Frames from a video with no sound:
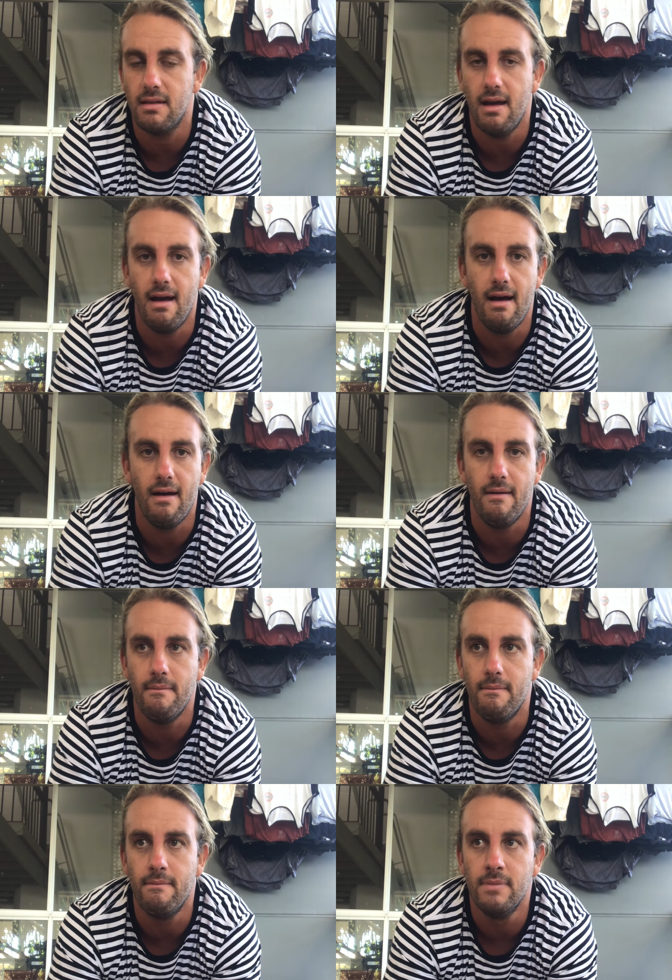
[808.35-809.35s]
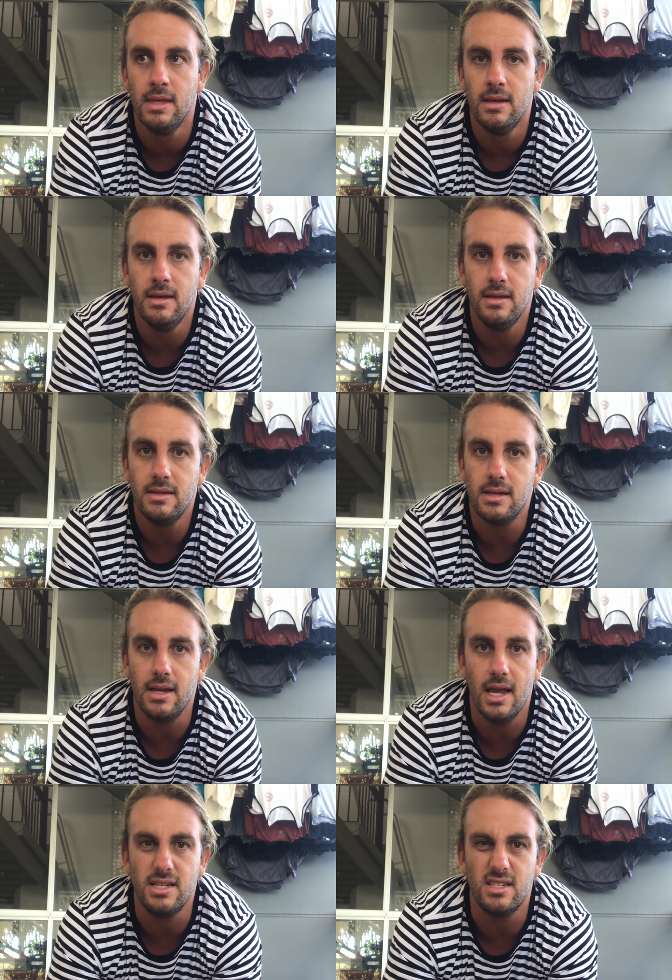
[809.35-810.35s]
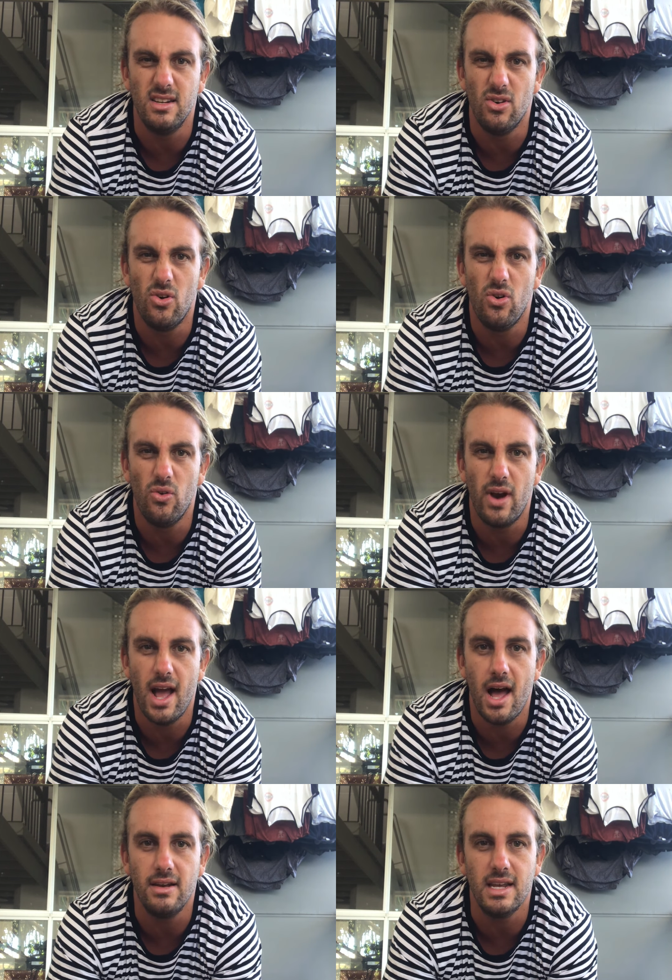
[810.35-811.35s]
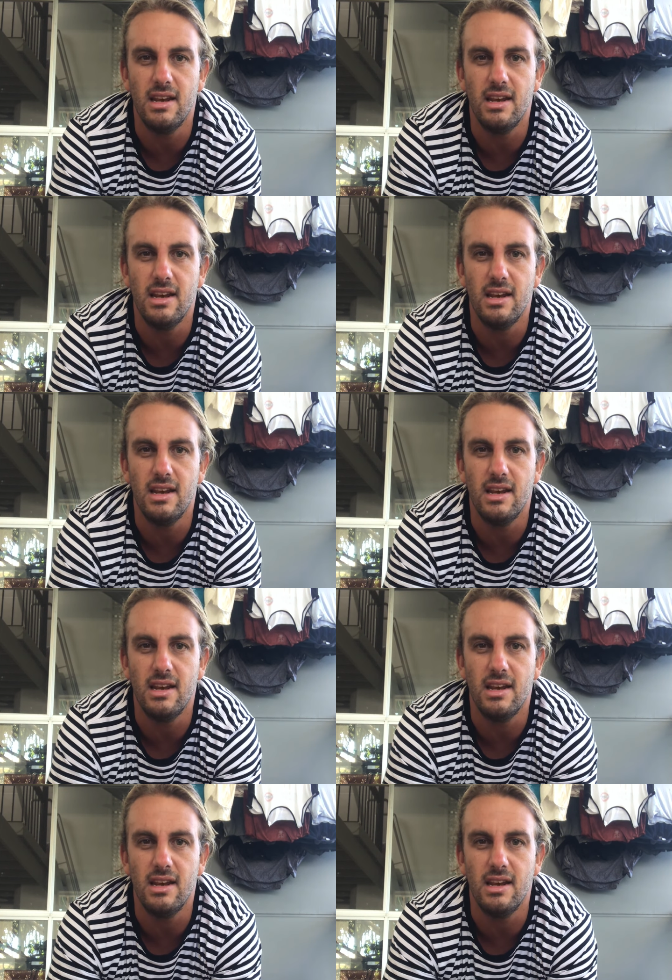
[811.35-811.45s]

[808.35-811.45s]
So yeah, just an all-round,